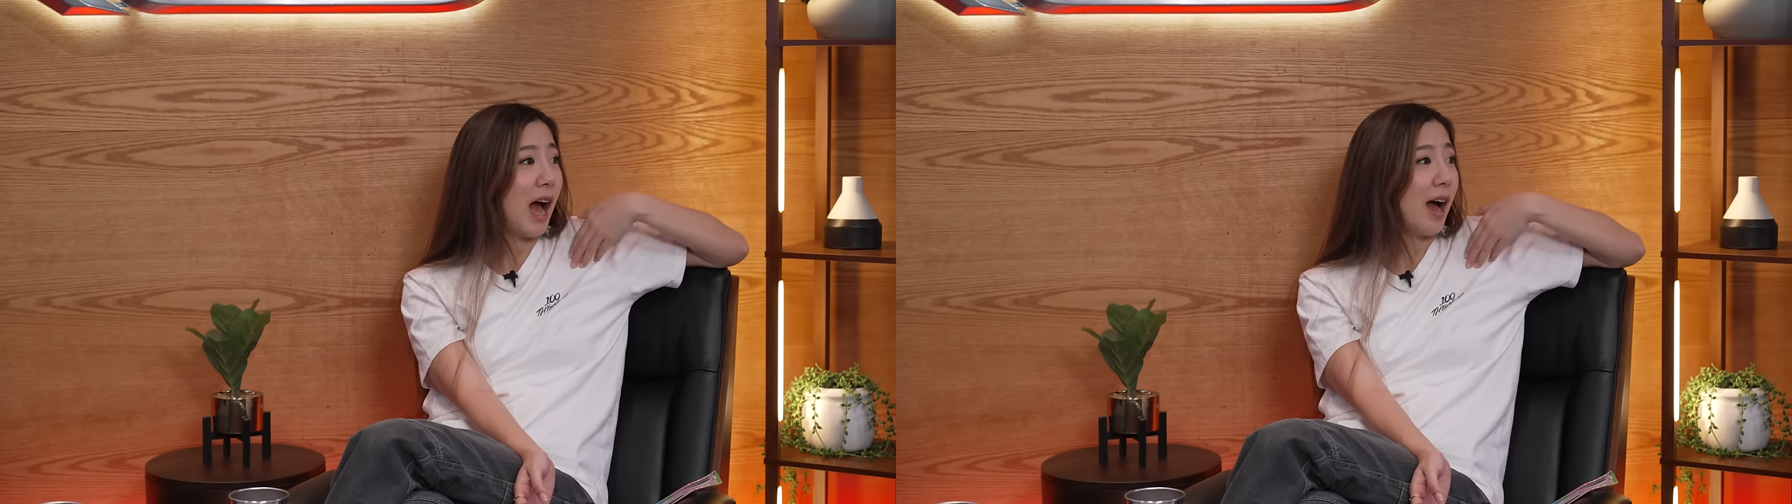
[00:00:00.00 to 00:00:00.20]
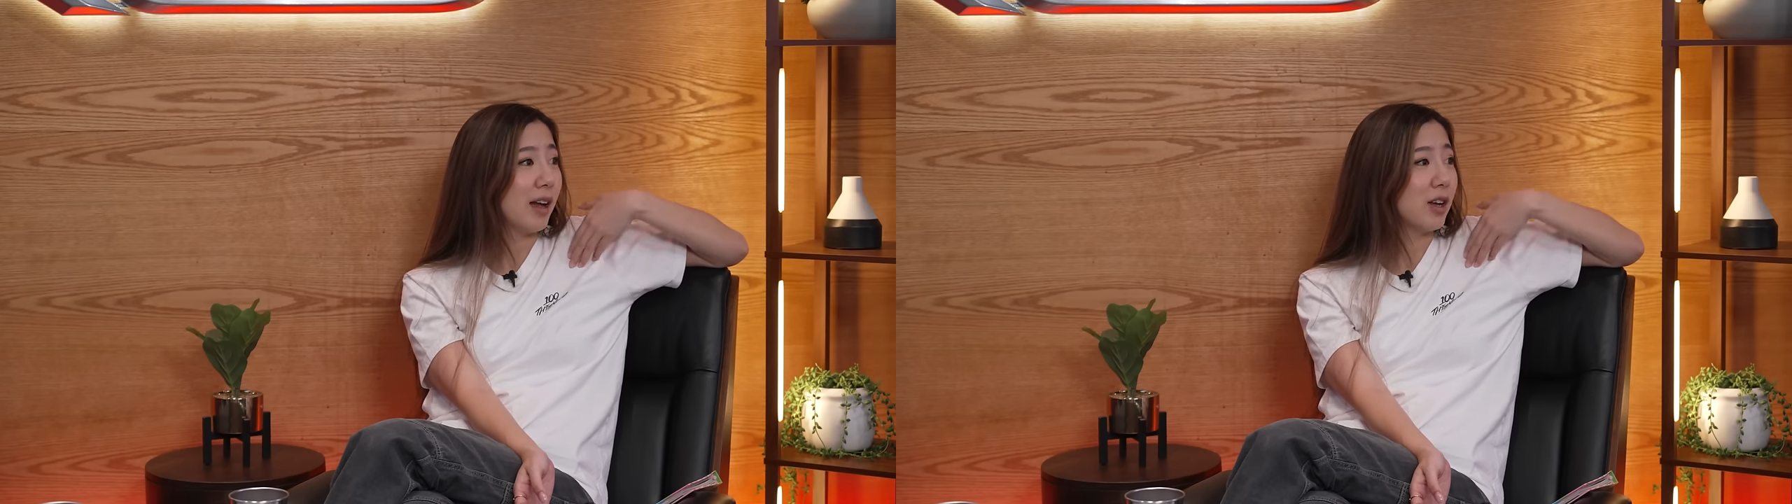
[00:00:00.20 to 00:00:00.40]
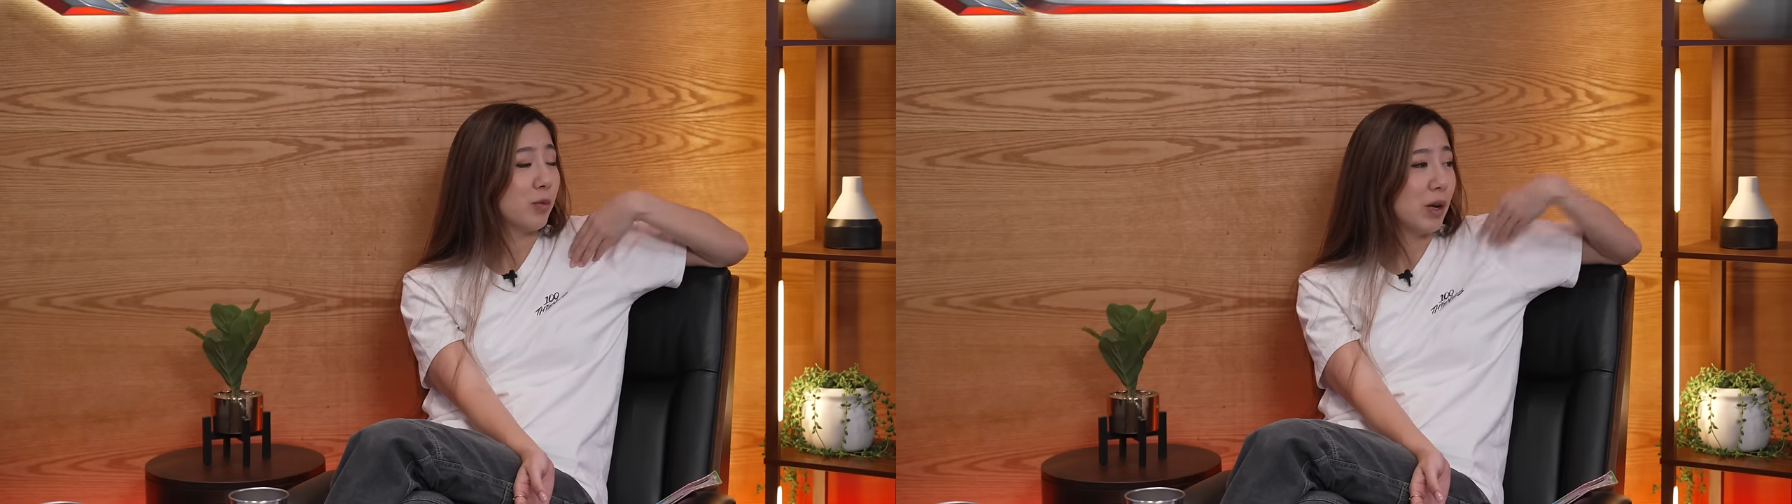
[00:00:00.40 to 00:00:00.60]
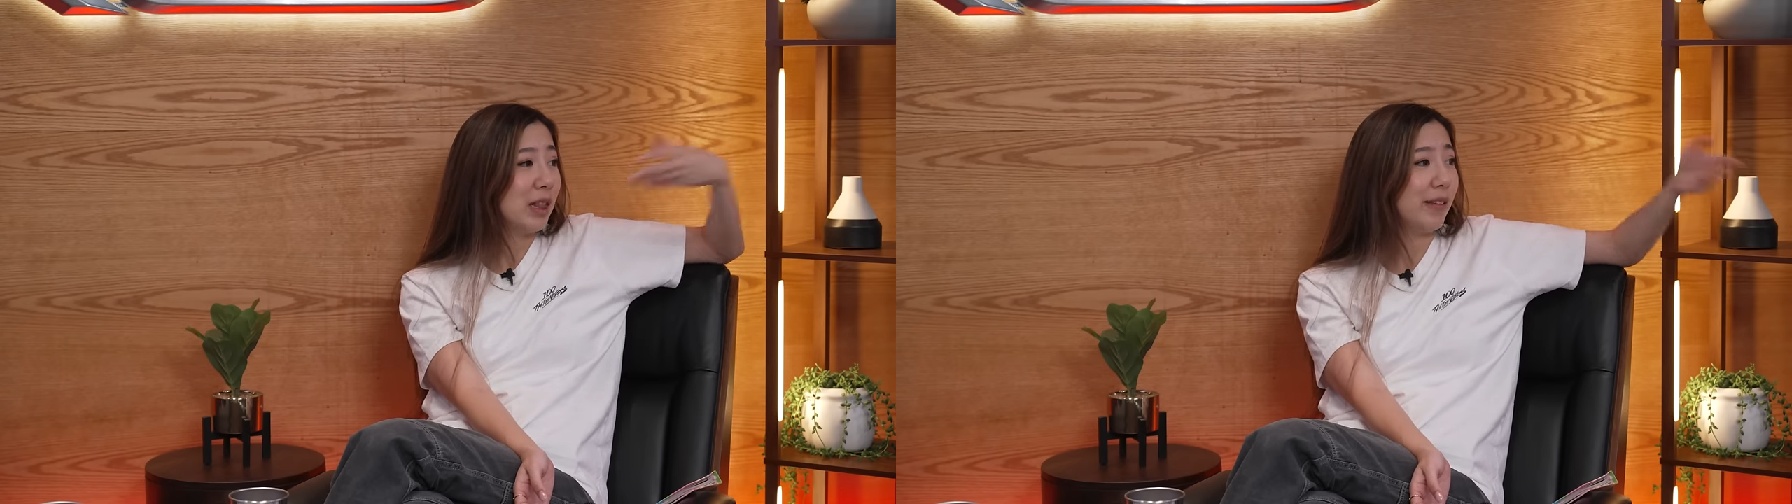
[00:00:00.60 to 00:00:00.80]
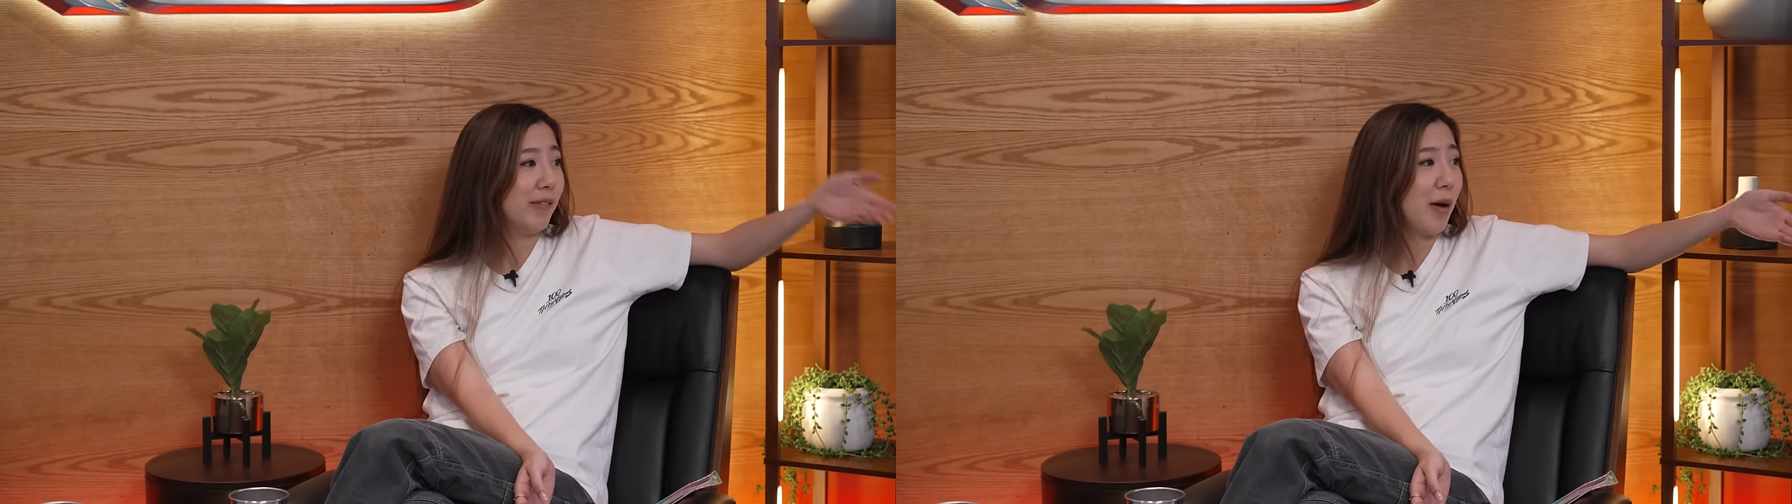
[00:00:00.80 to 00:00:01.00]
I can
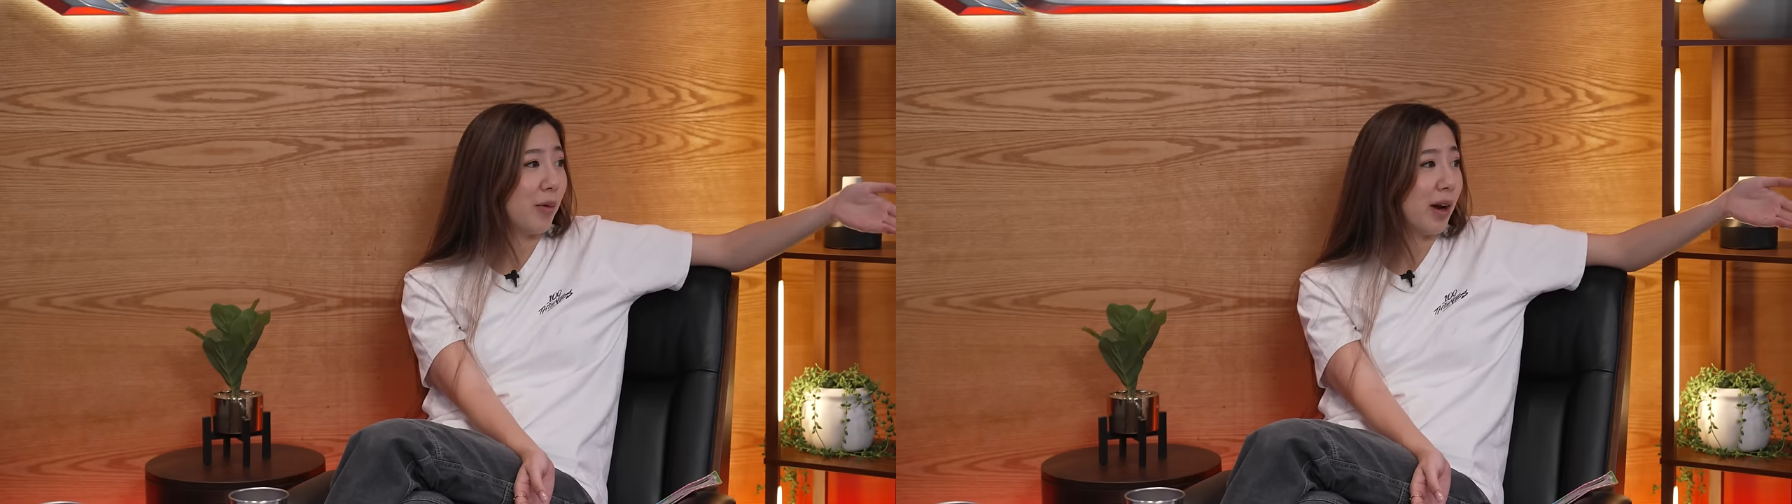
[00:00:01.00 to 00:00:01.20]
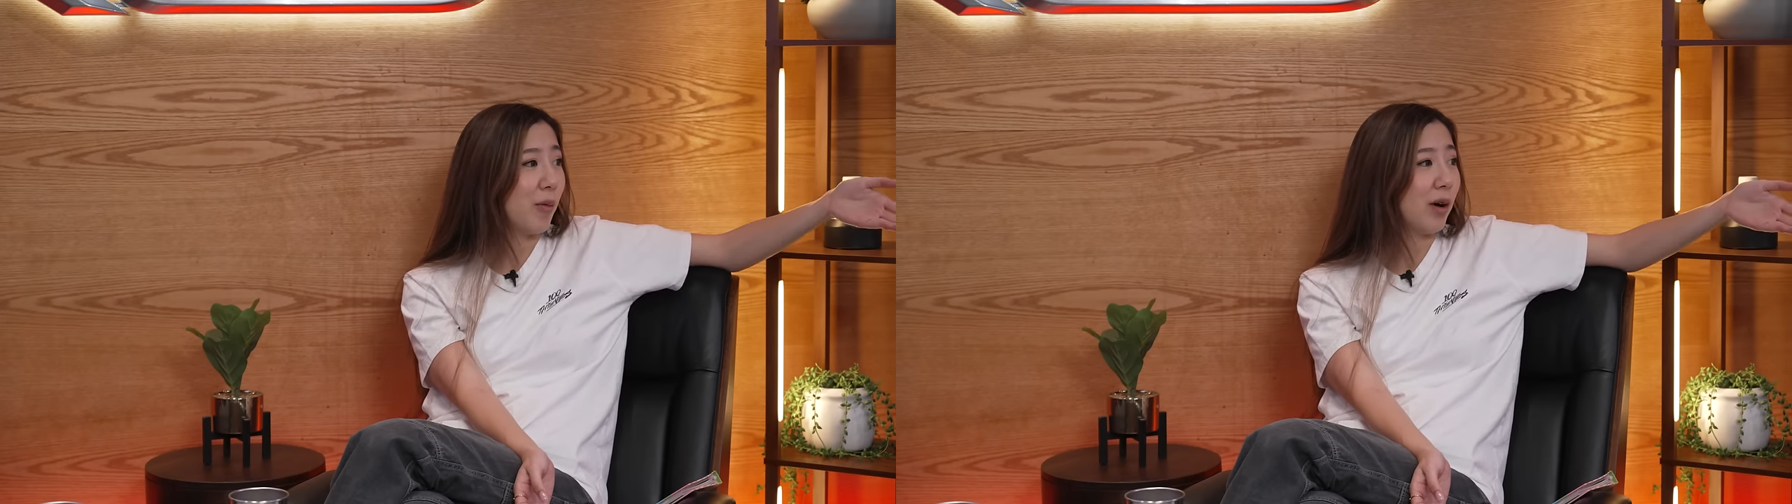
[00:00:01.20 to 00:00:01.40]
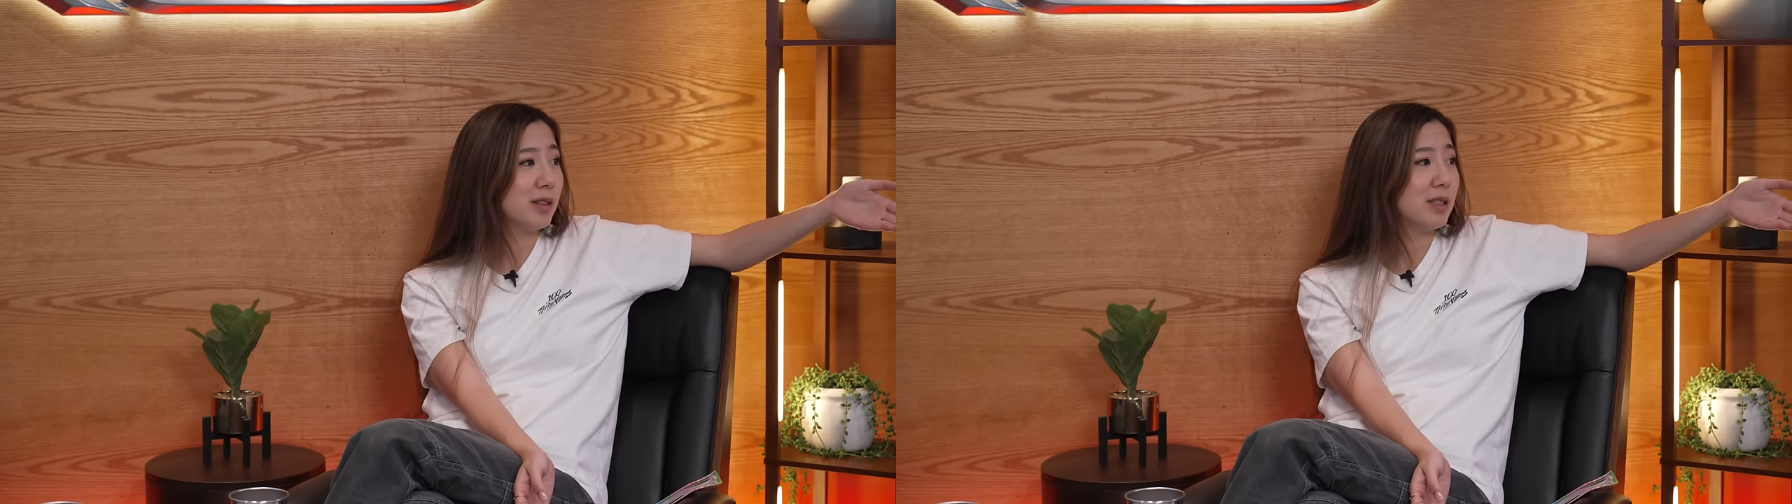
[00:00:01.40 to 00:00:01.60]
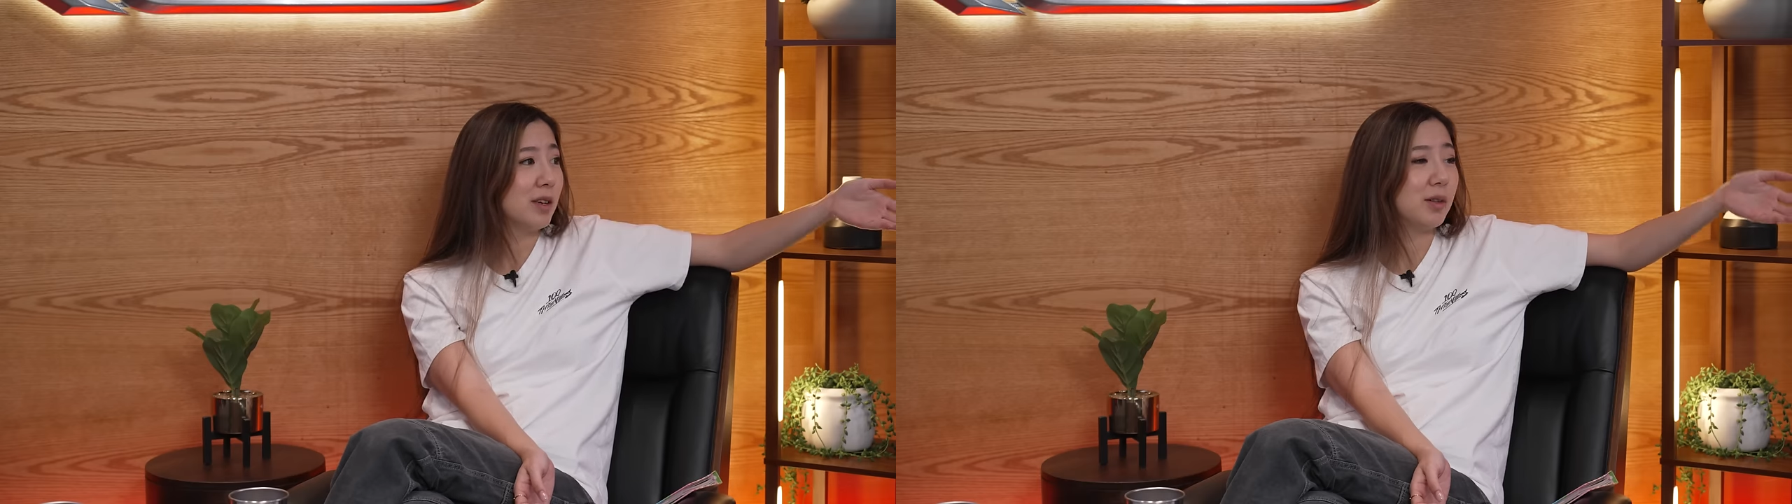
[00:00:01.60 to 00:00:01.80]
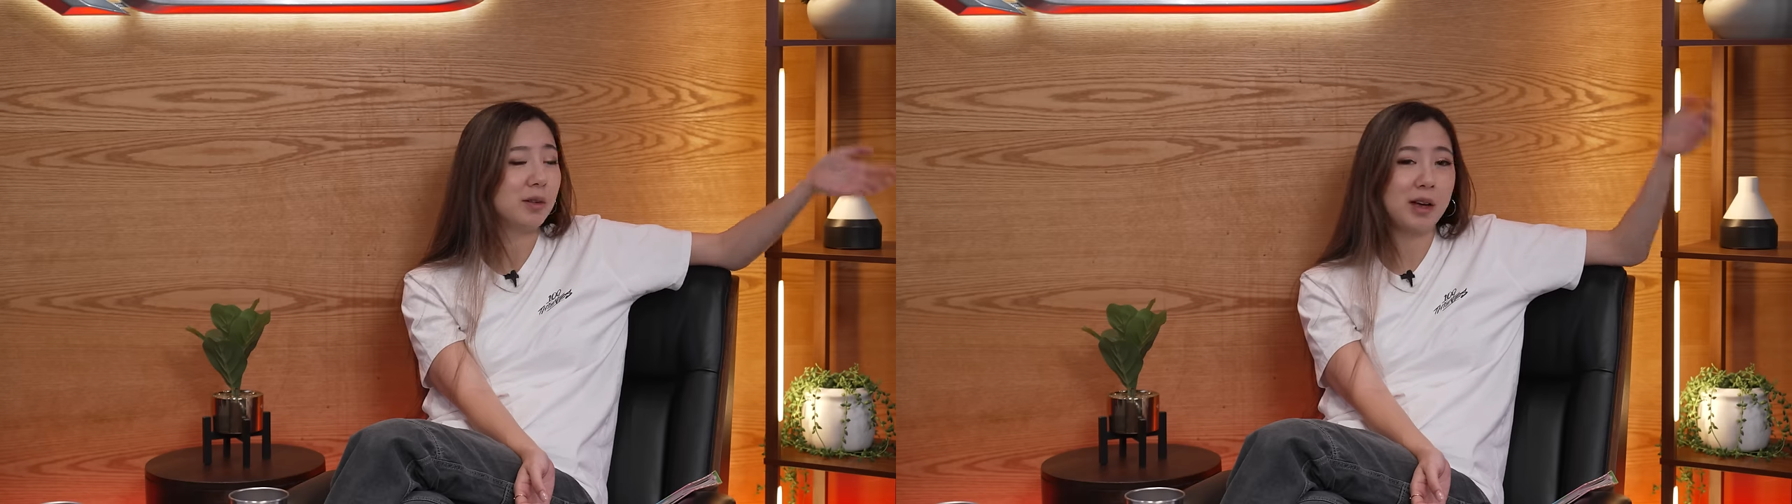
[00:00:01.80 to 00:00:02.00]
relive that when I want
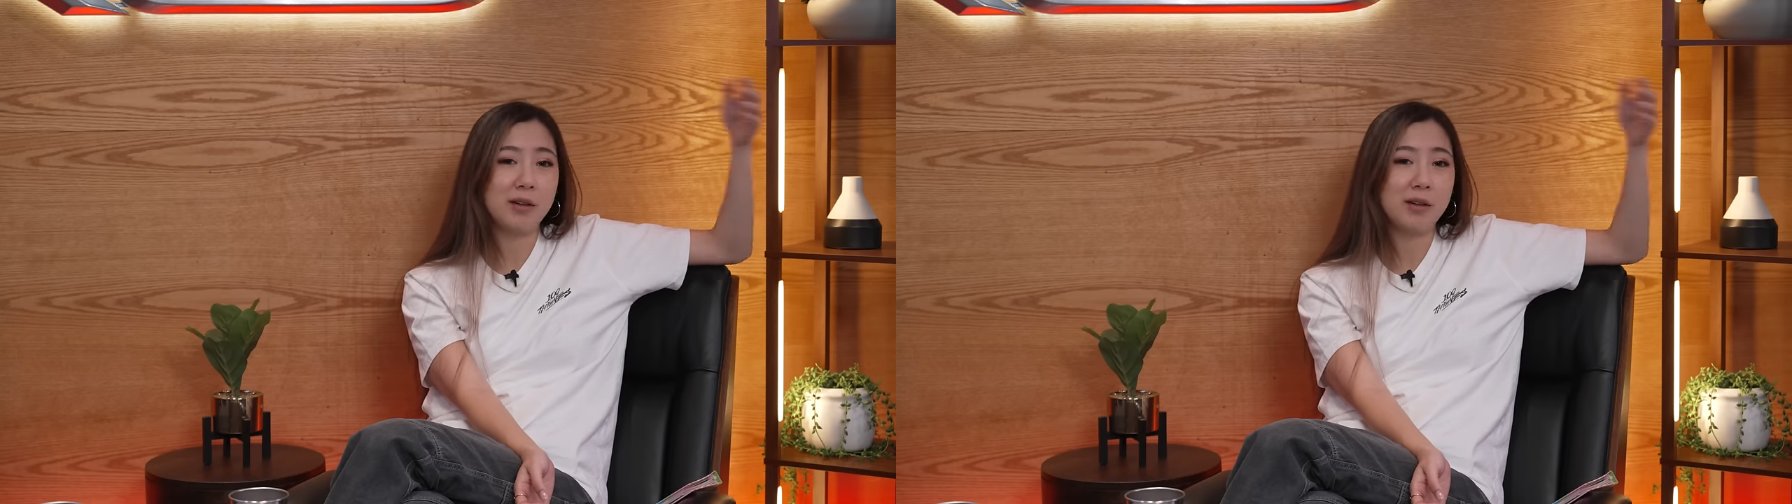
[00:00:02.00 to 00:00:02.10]
to